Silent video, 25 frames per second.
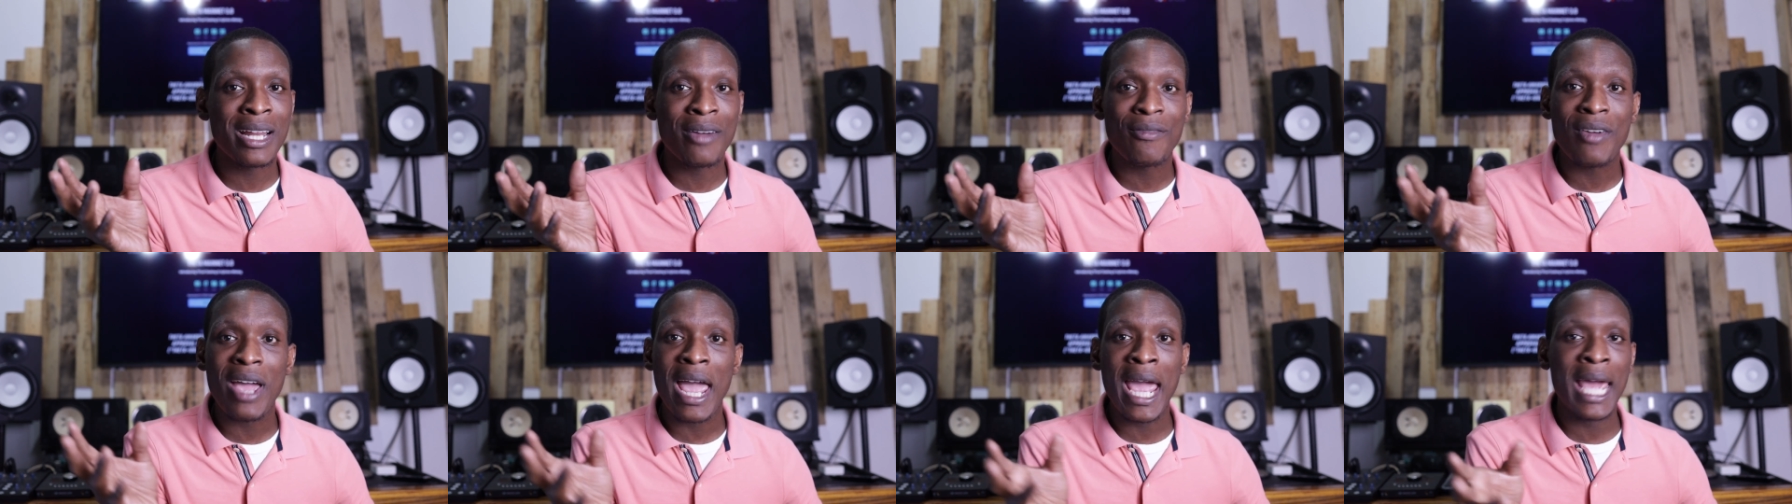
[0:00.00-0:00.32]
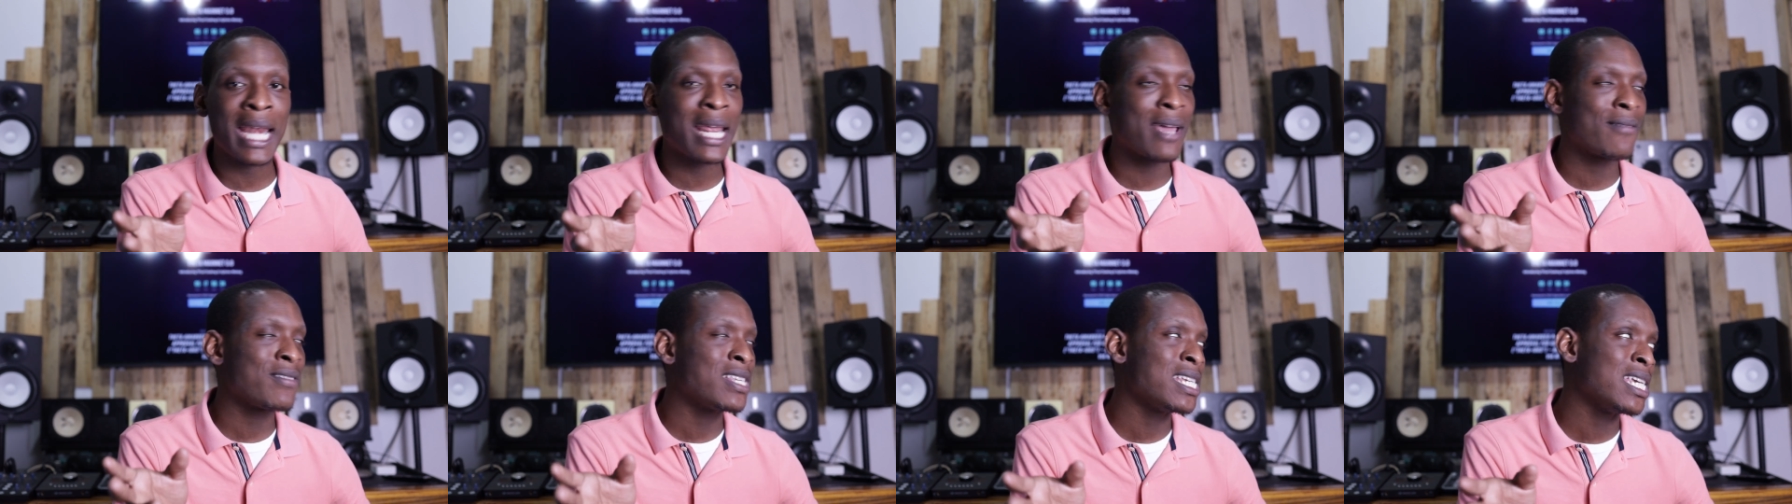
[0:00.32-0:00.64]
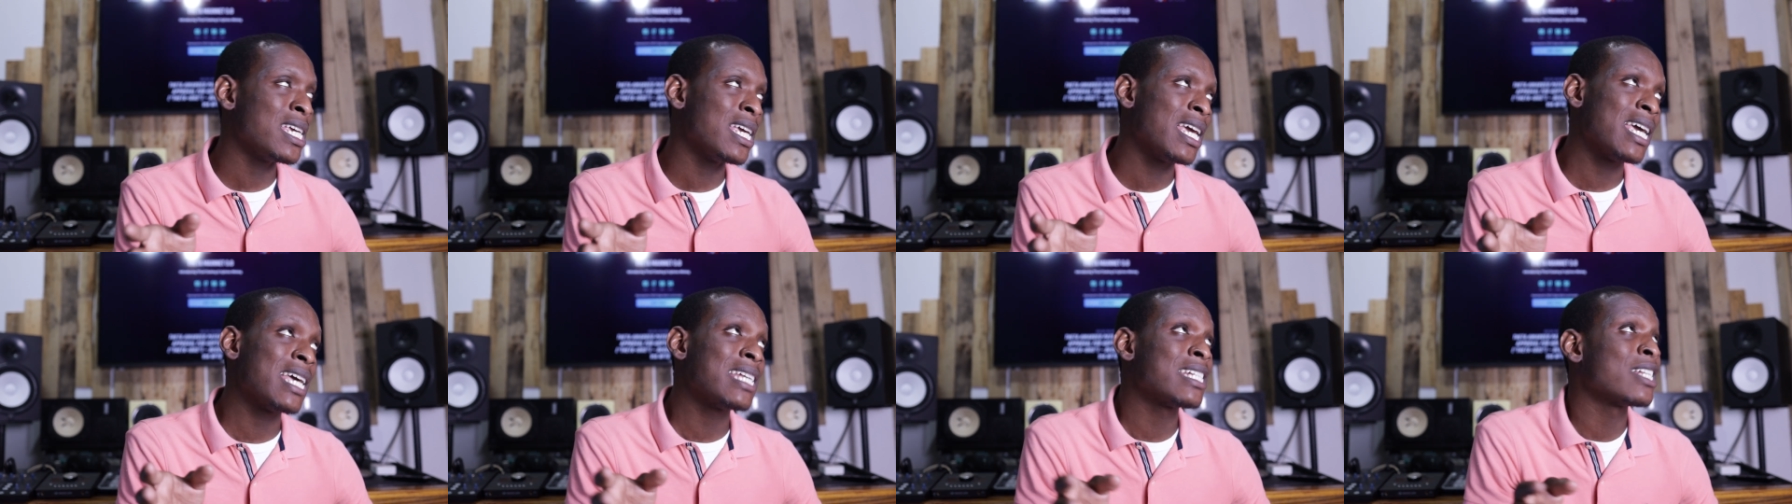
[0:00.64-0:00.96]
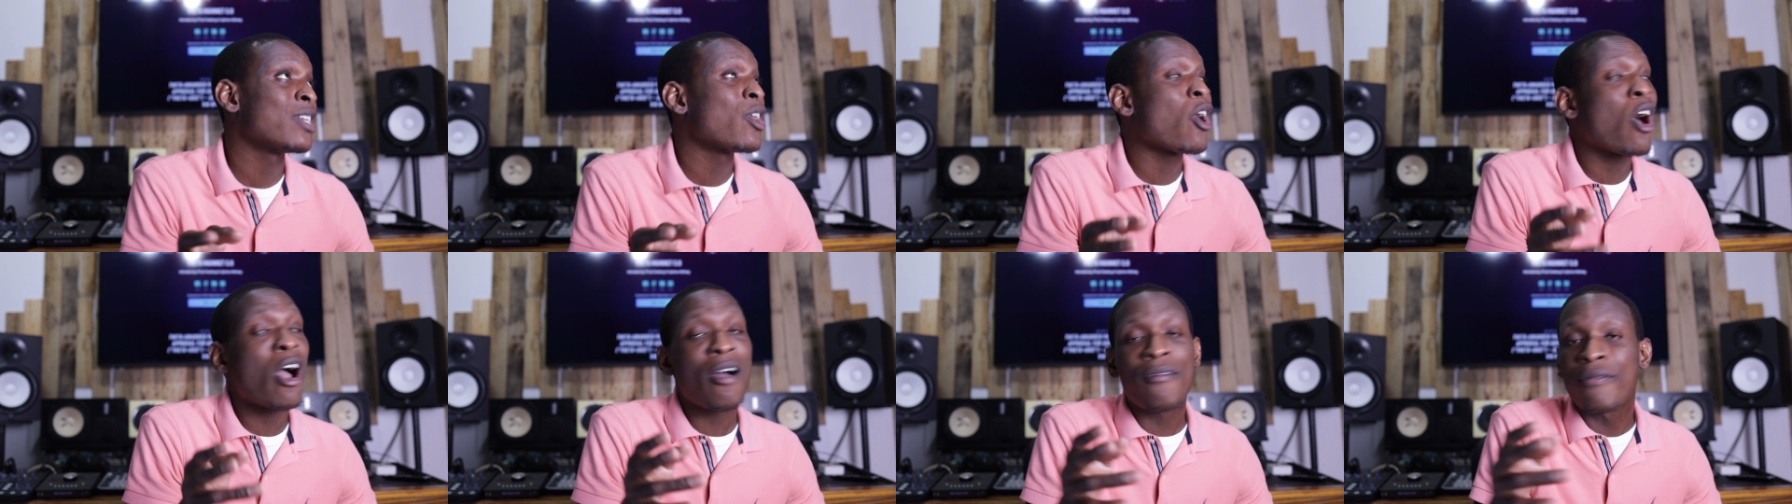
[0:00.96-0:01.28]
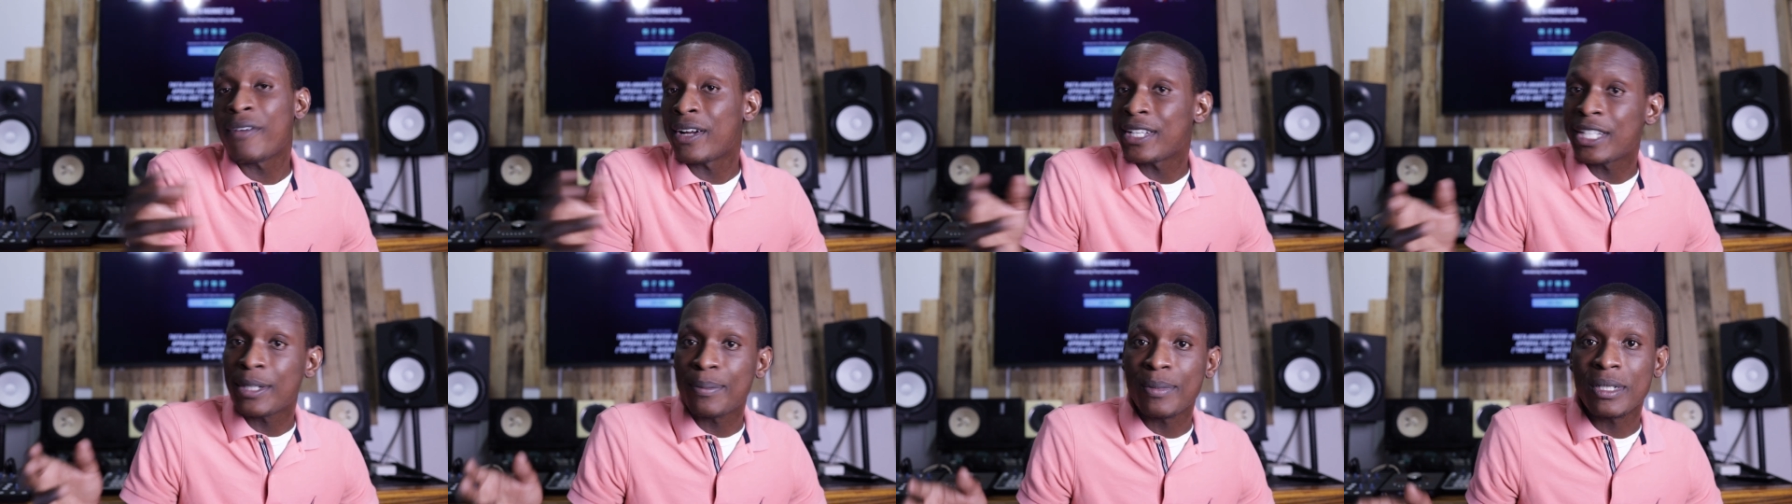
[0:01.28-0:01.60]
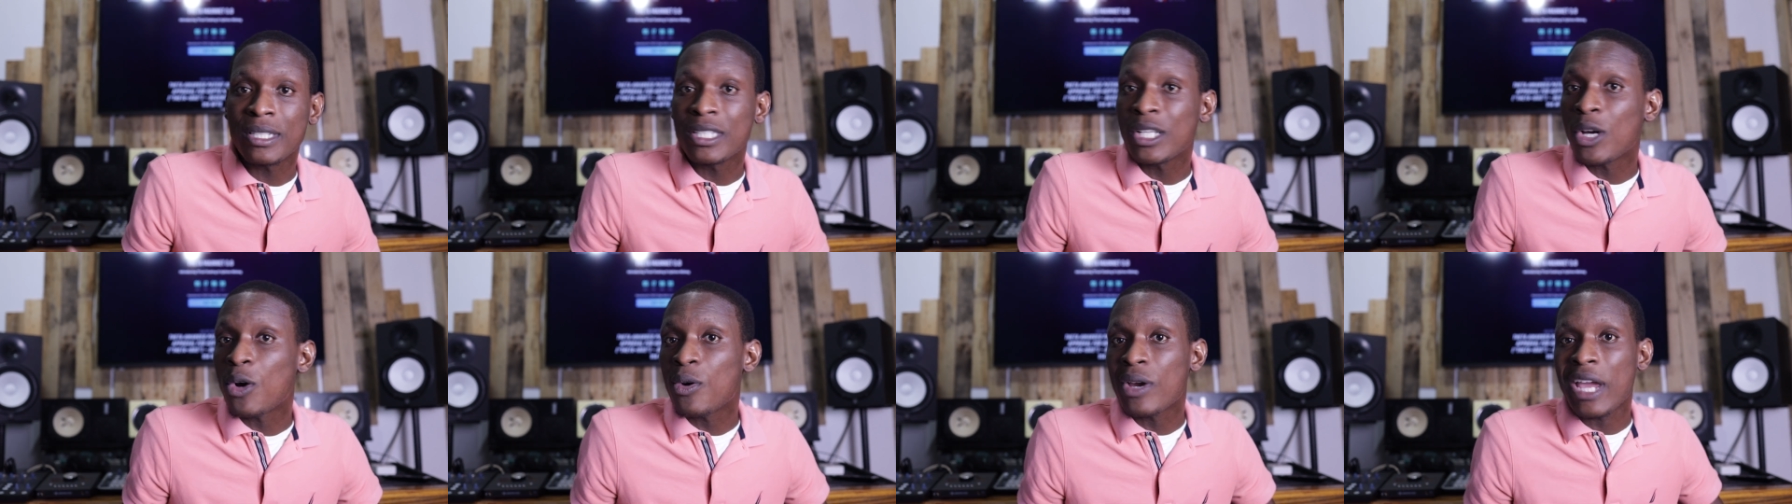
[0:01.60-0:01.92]
of an NFT is,
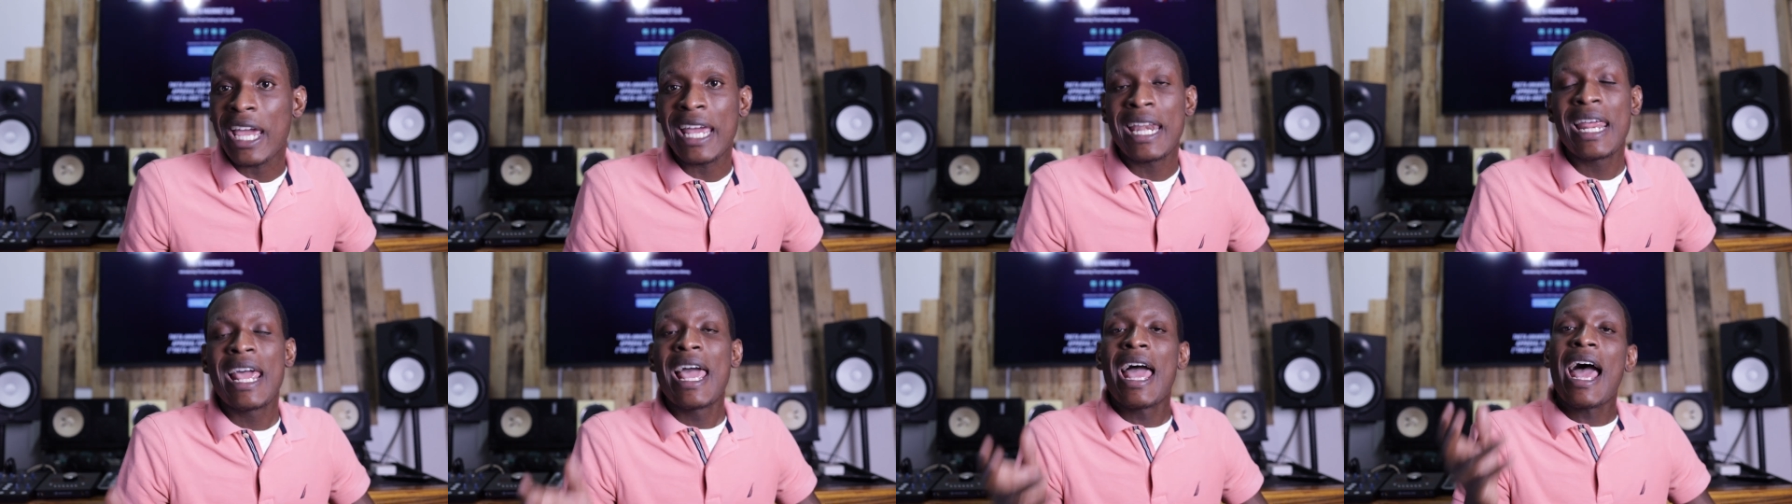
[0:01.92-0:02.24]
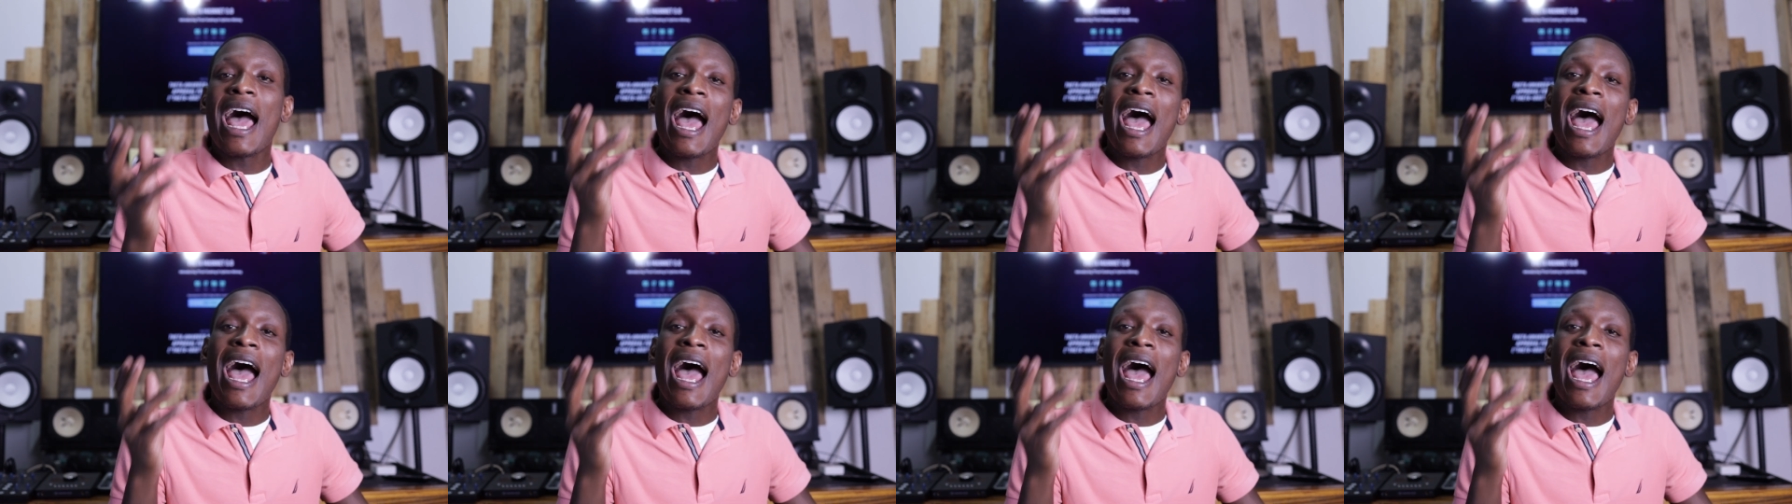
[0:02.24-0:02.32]
non-fungible token.